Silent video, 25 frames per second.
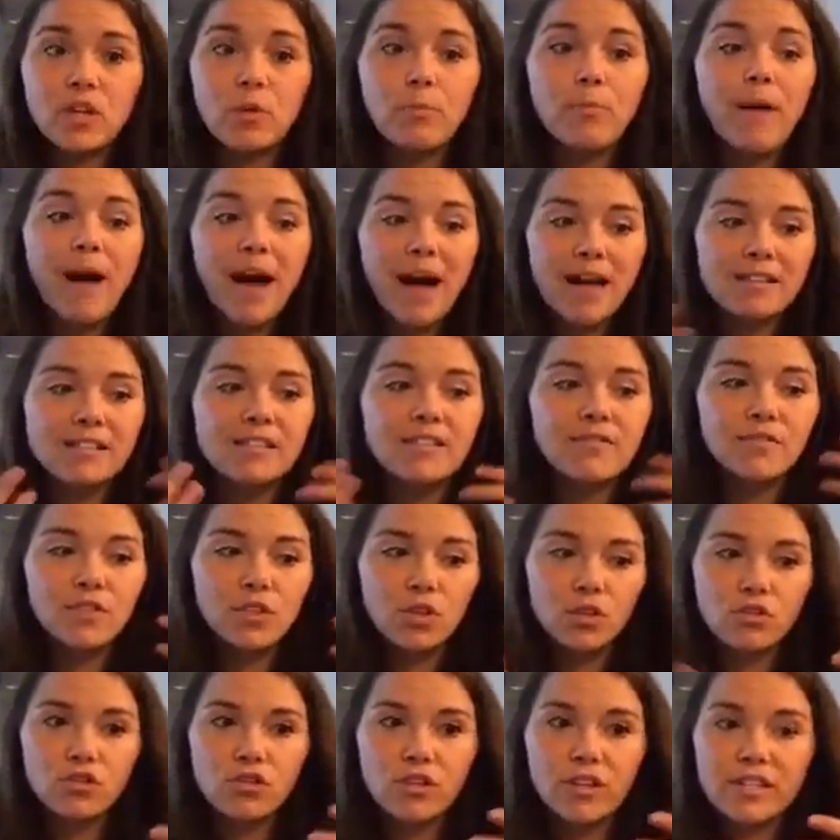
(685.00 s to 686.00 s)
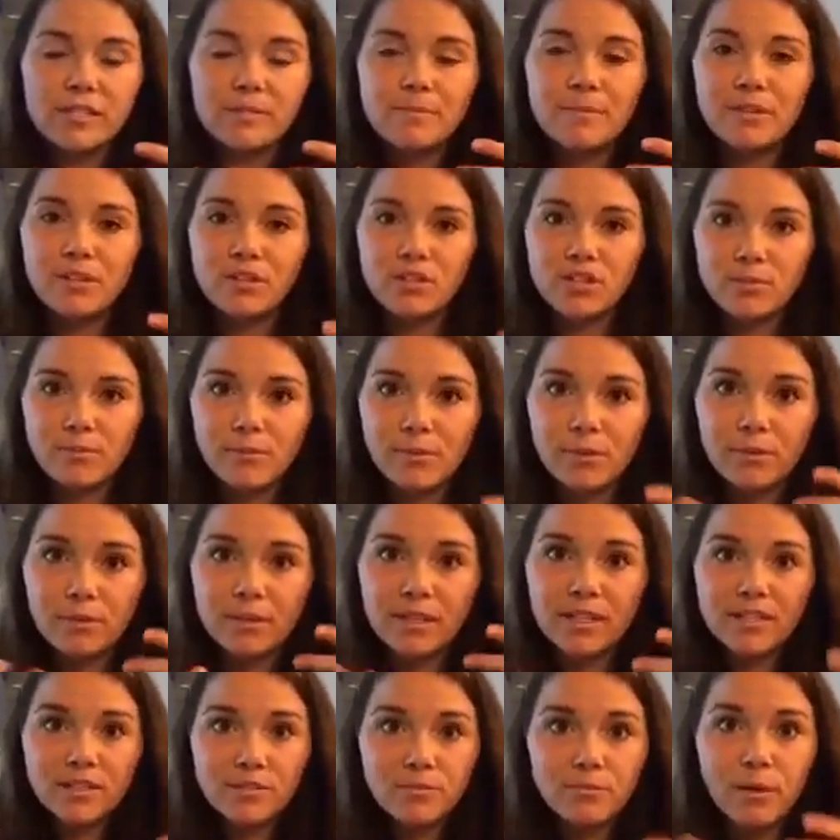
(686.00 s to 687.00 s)
positive neurotransmitters to be
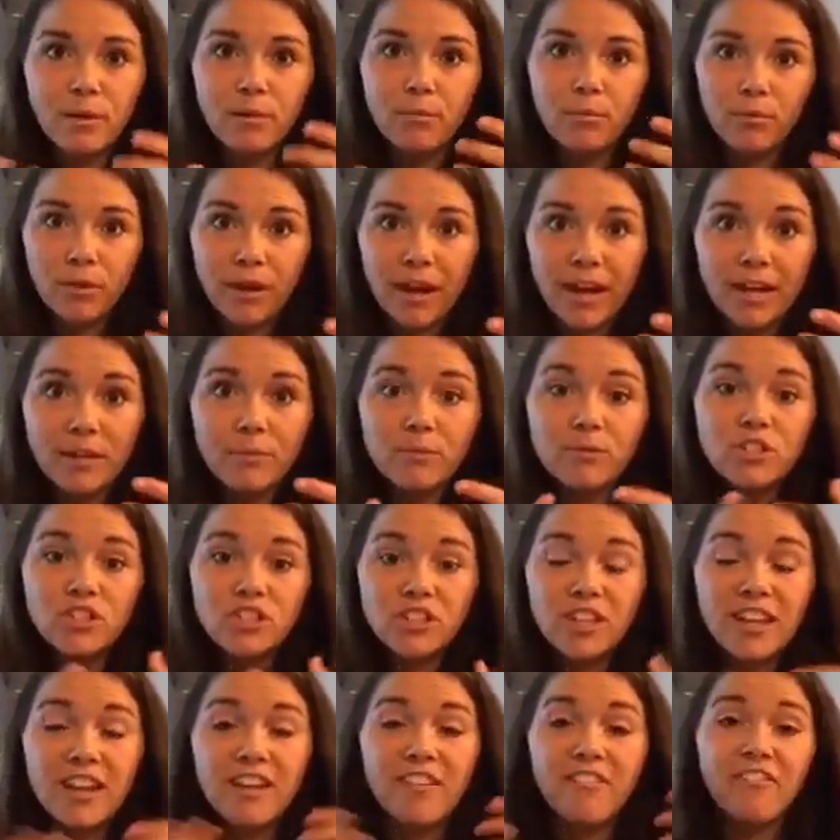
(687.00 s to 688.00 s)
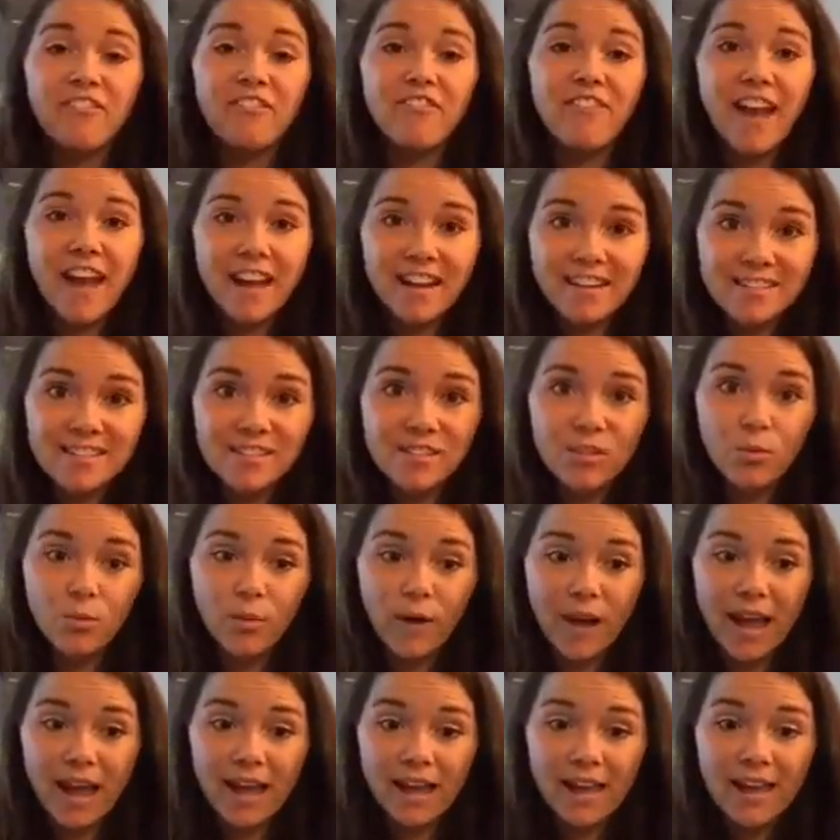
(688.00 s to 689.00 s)
released from our brain, which then affects the
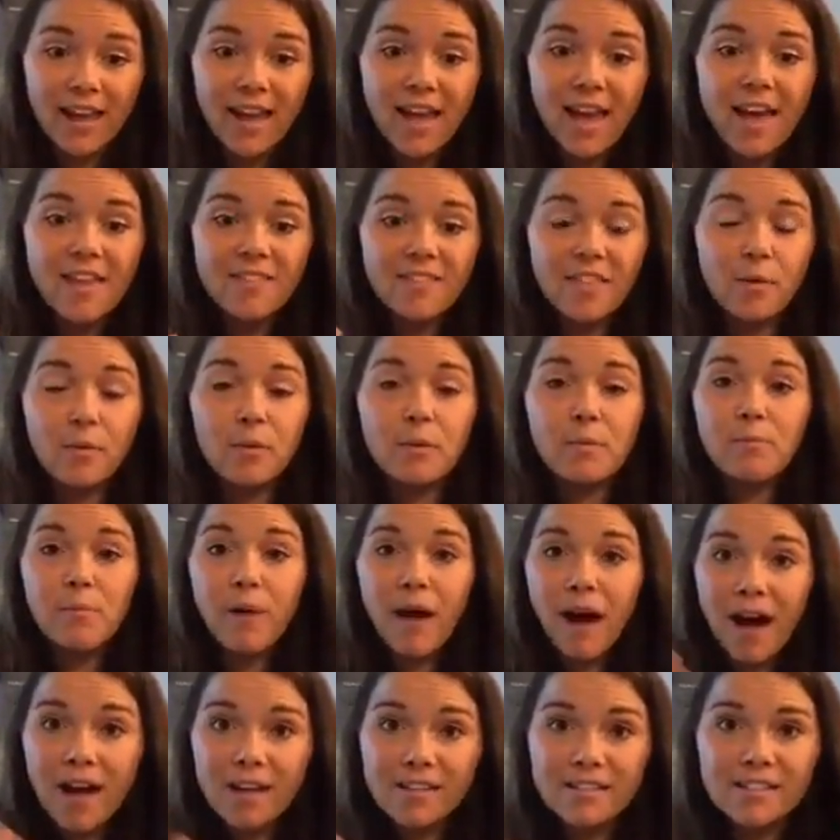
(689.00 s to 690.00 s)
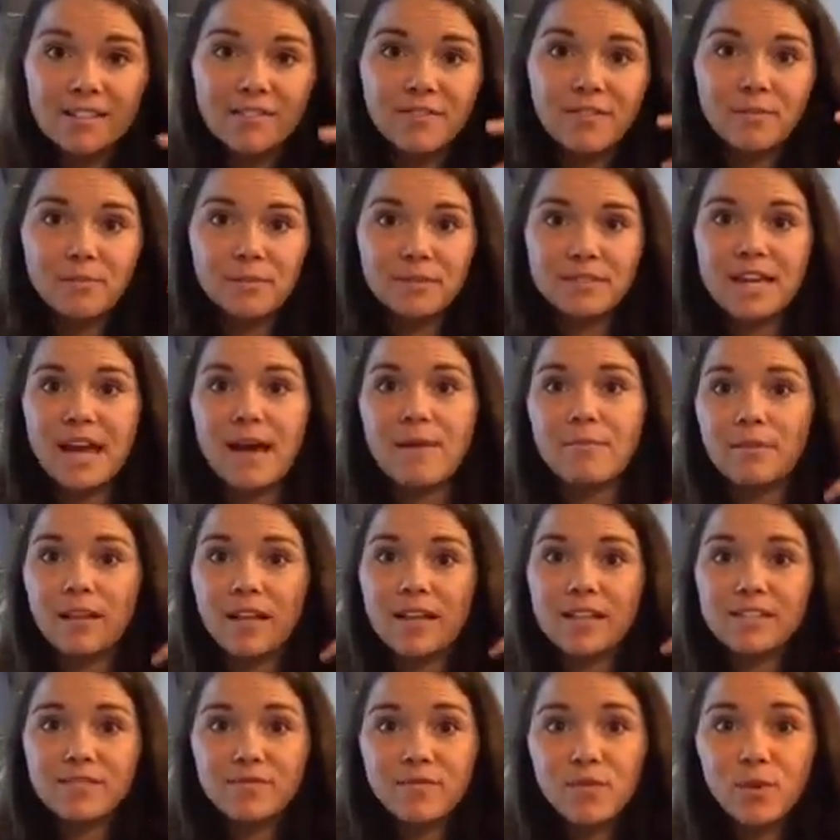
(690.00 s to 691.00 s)
way that we positively
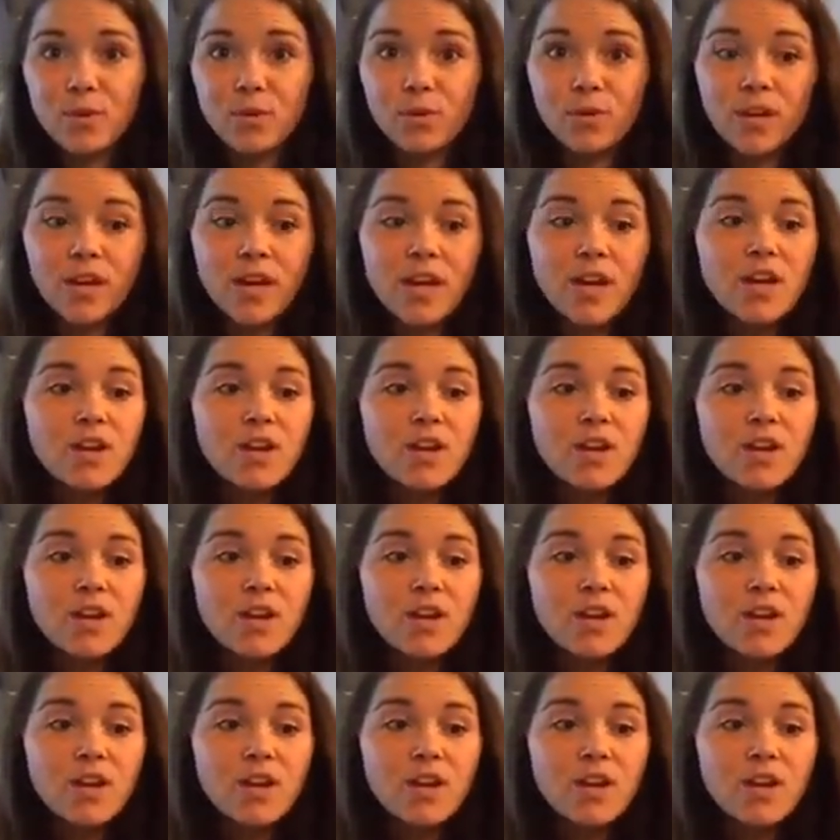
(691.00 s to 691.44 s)
metabolize food.